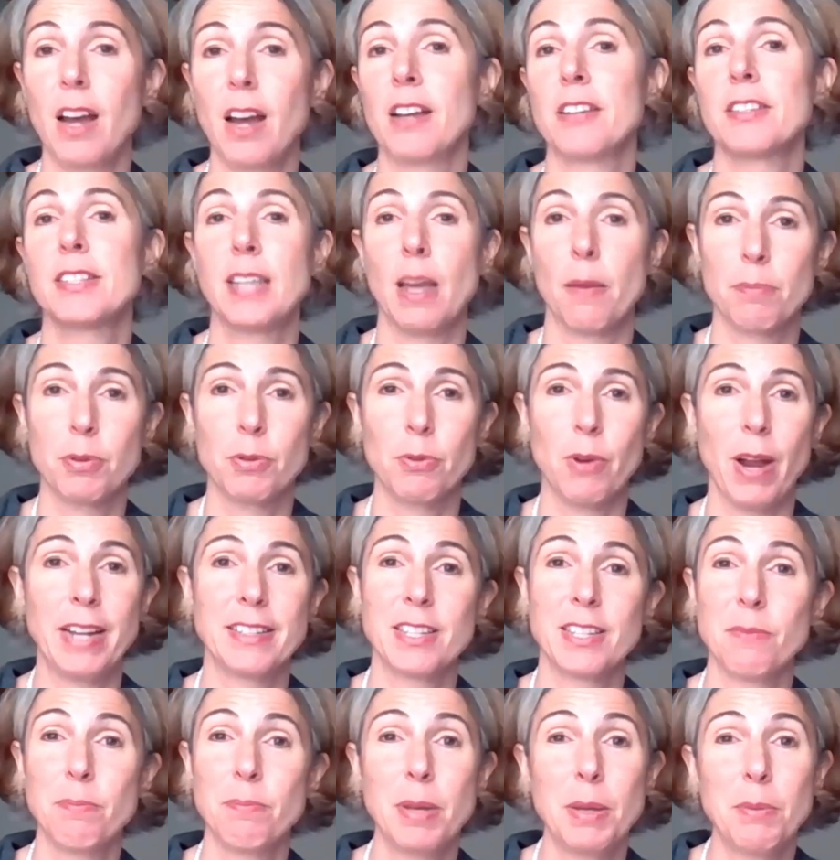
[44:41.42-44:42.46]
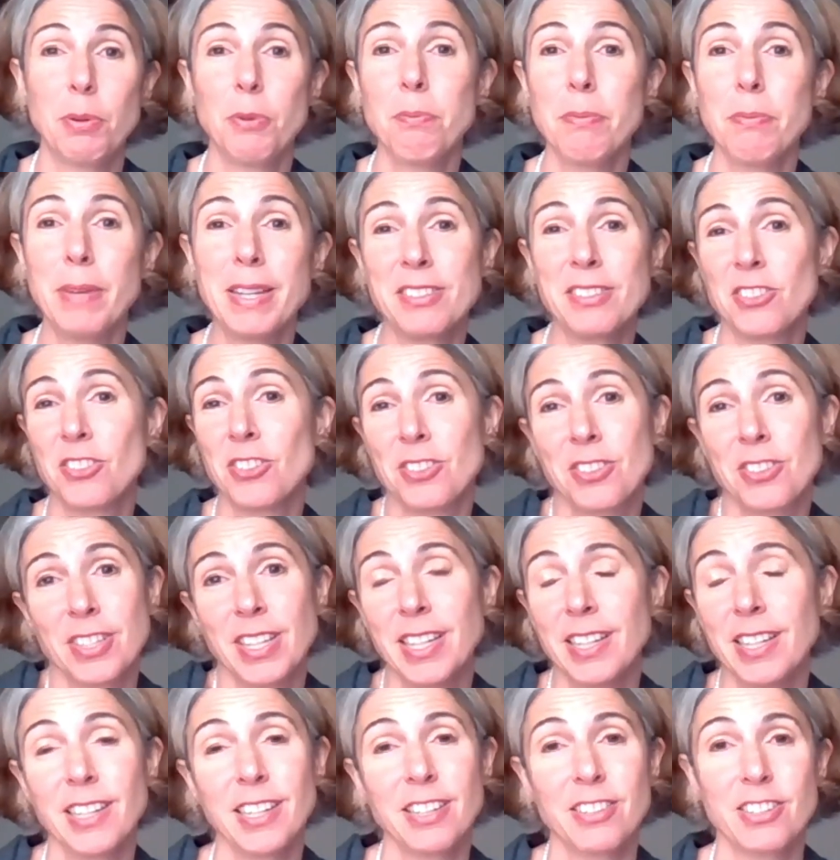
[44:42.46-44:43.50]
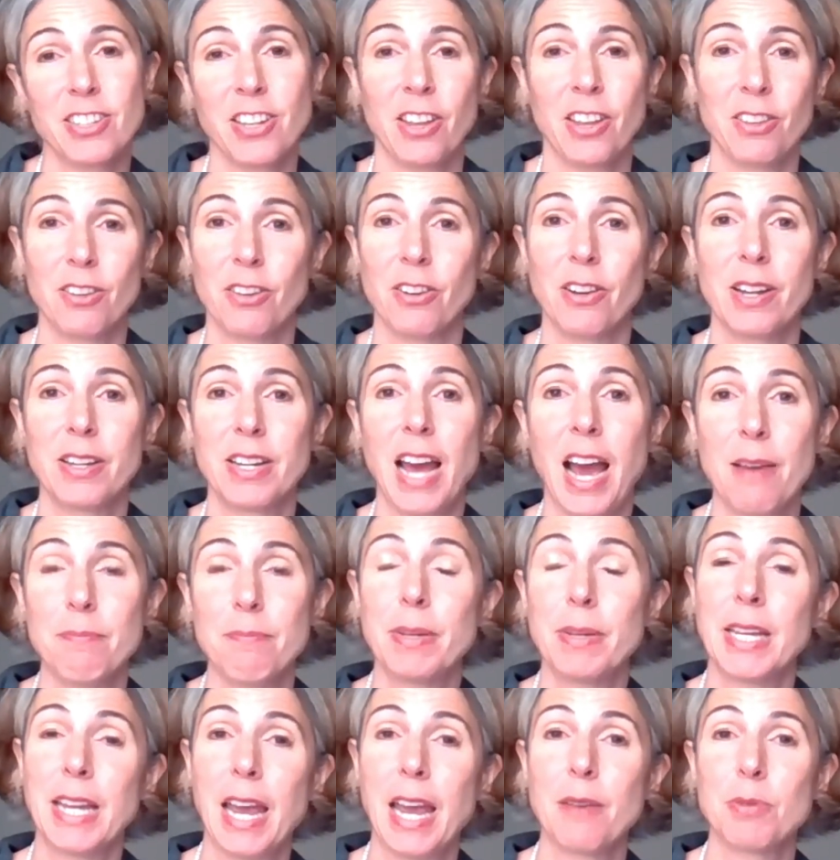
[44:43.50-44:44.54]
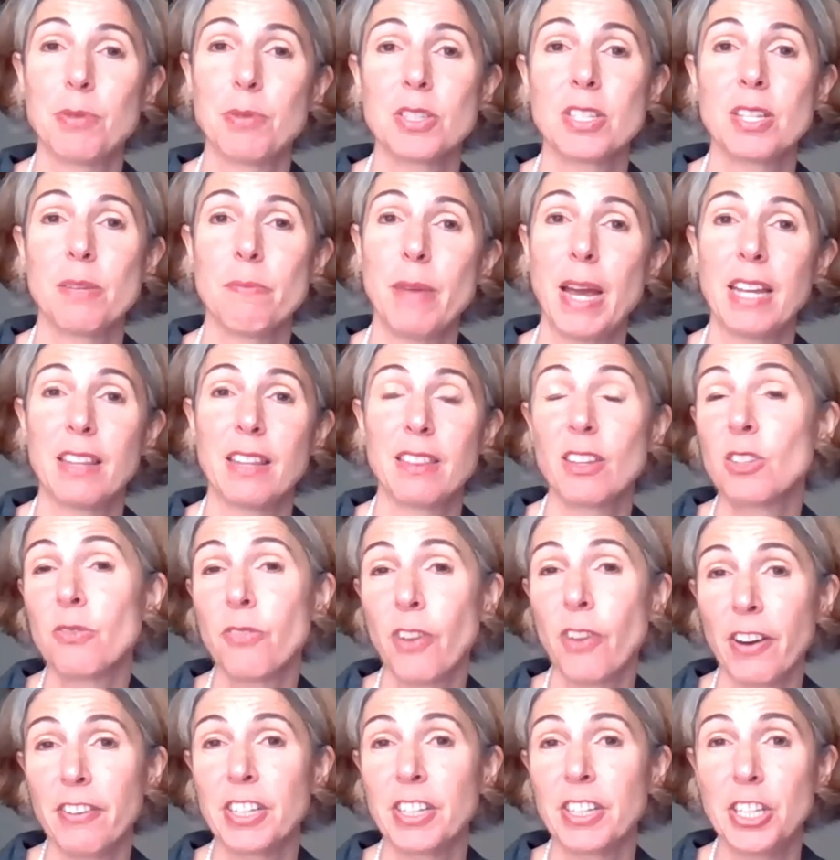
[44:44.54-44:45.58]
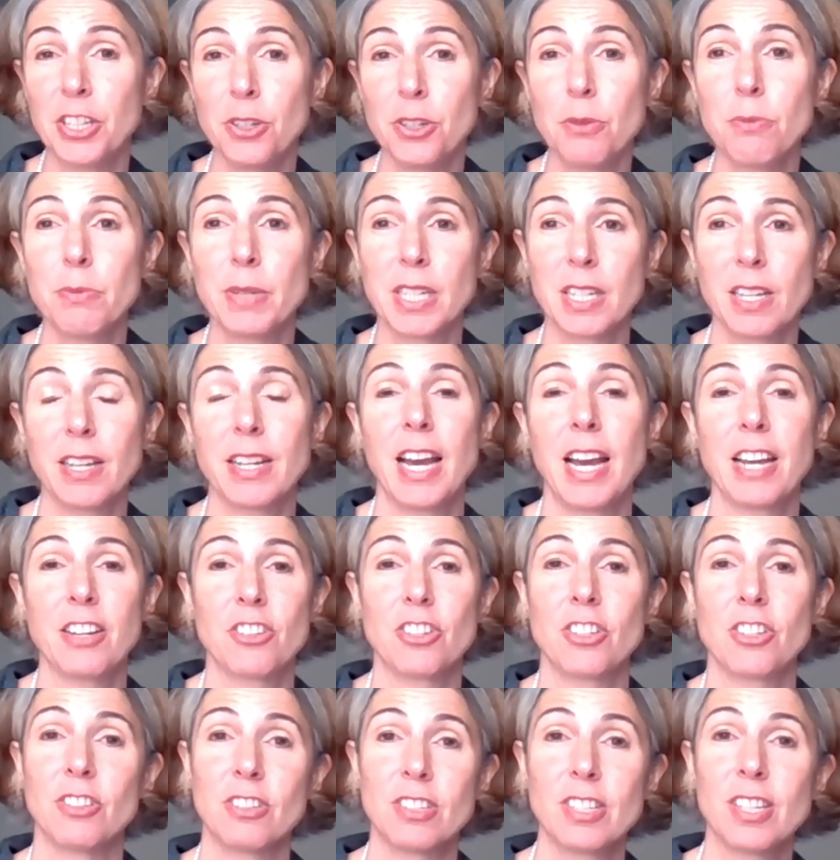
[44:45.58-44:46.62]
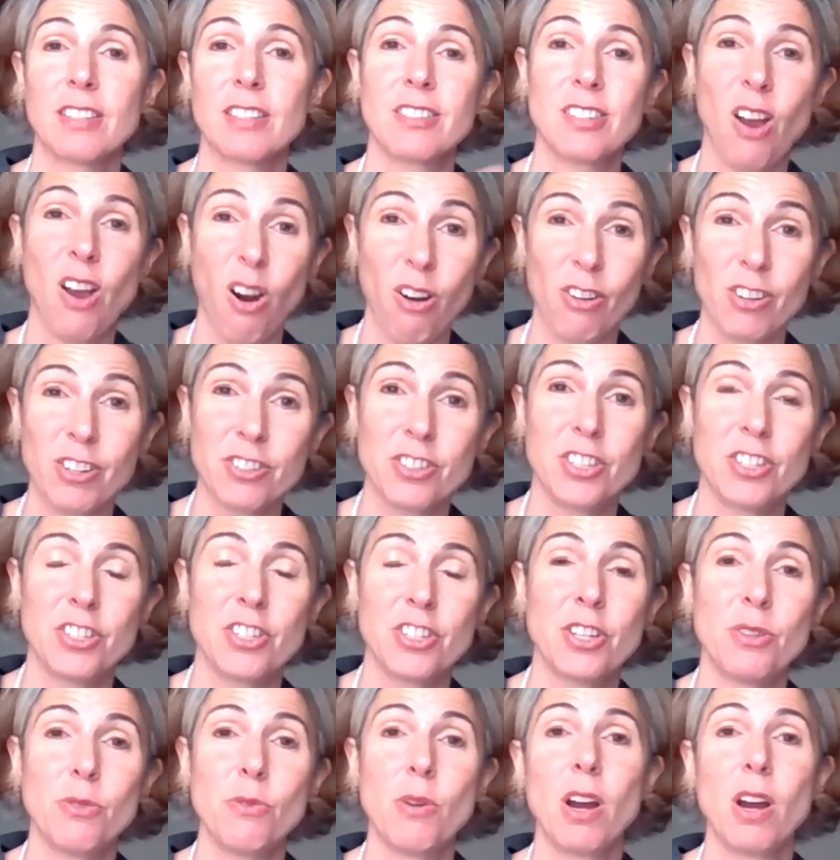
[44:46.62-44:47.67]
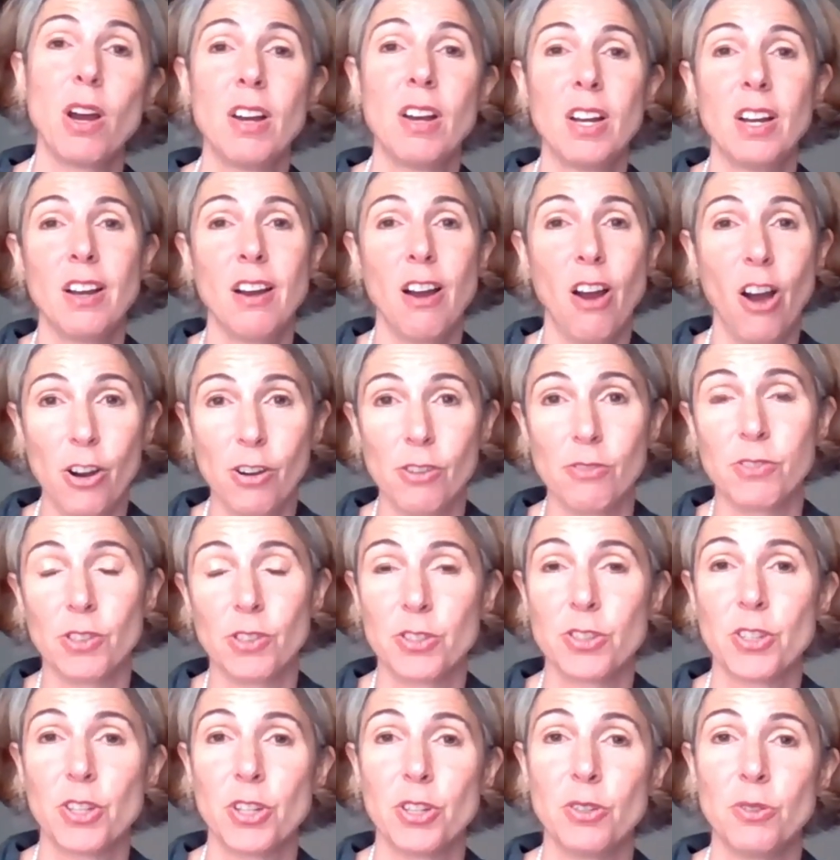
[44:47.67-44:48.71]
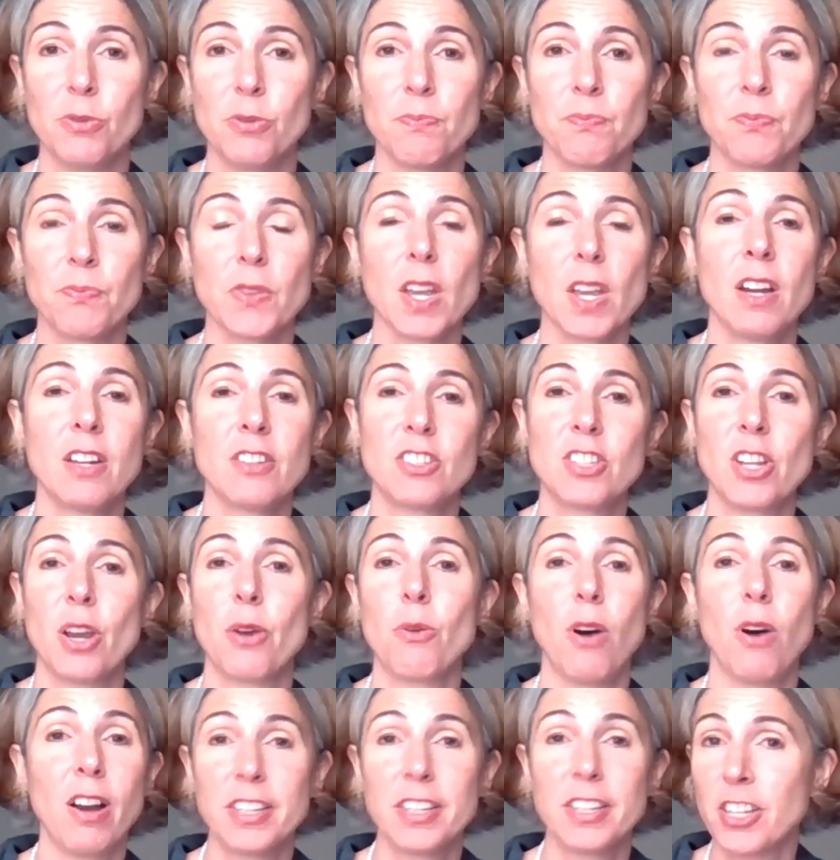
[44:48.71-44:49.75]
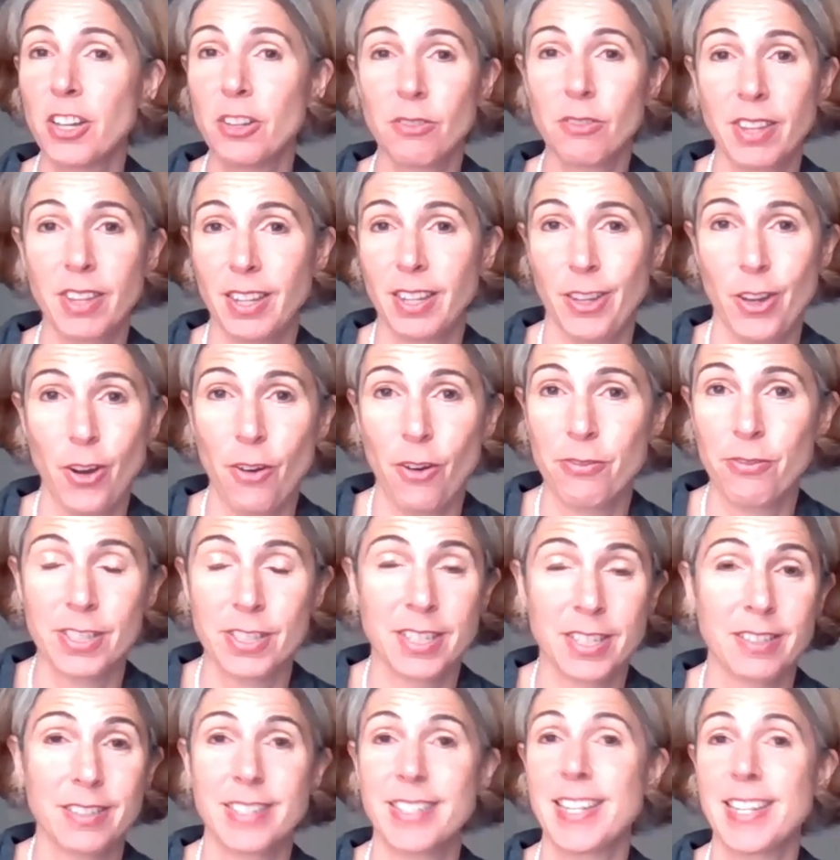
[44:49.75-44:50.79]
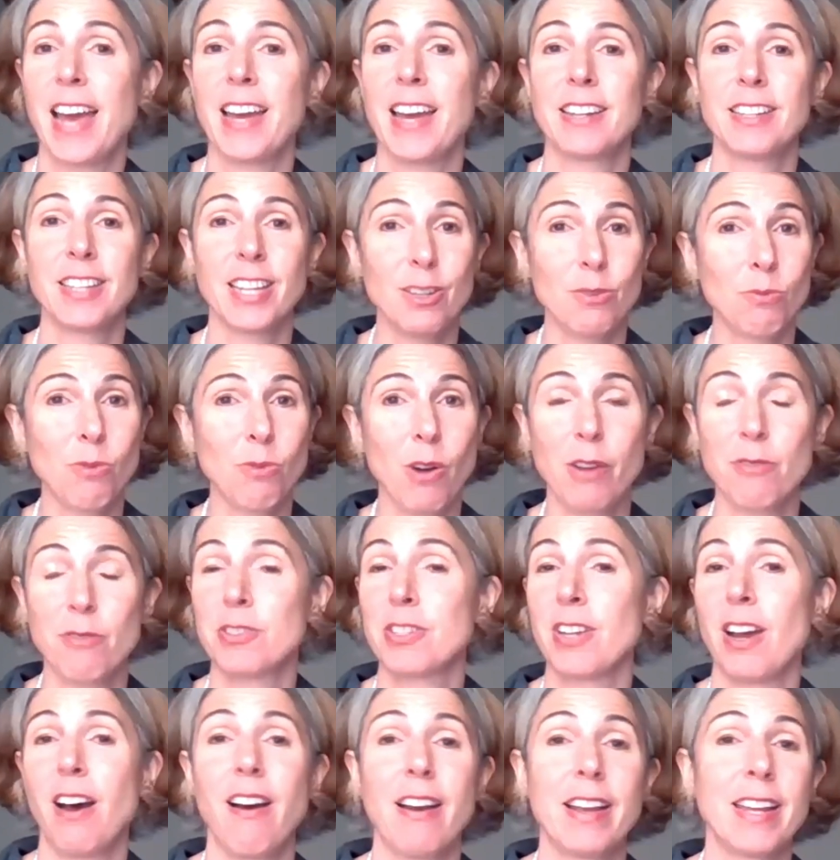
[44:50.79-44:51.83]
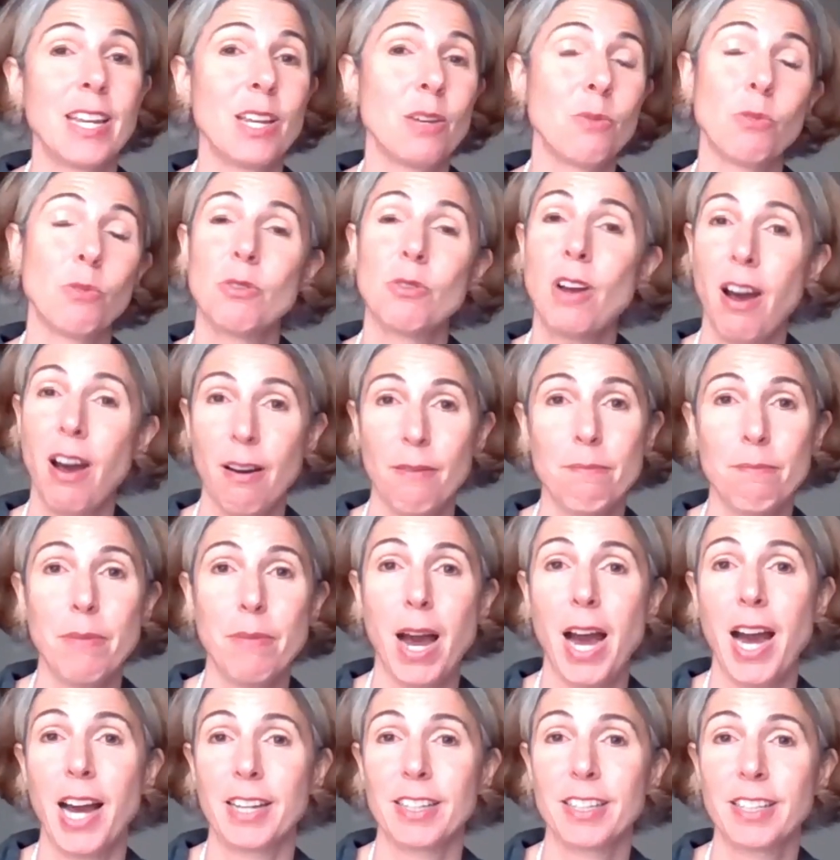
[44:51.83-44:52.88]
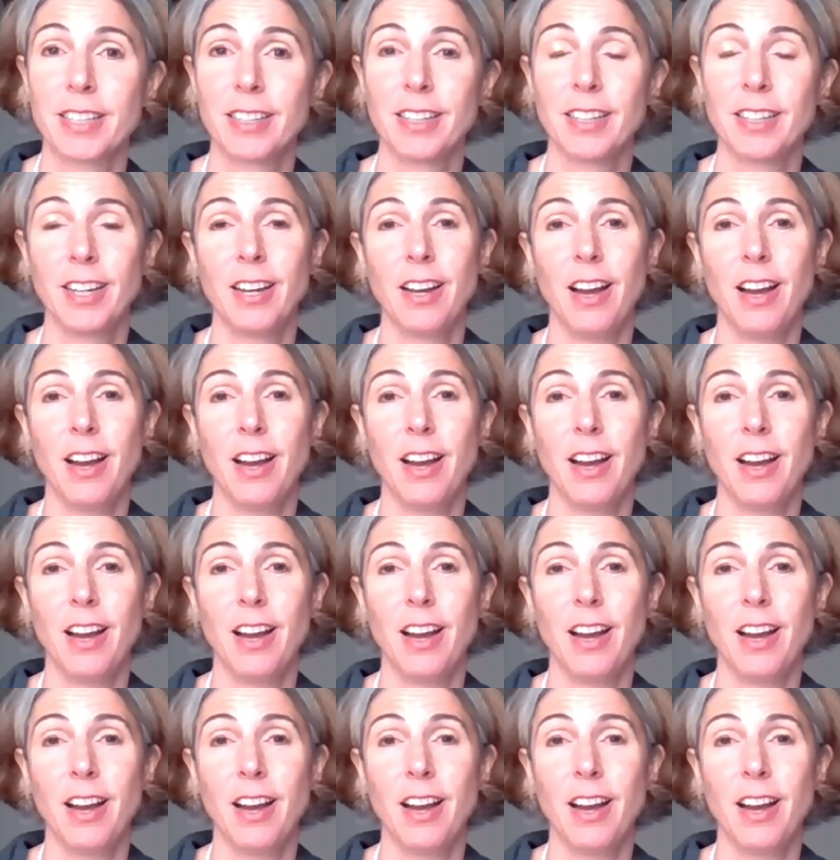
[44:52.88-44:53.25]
separated. People miss just seeing each other and being able to make those very human connections. That's harder to do over Zoom. So I don't think the office is dead. It won't die. It will come back,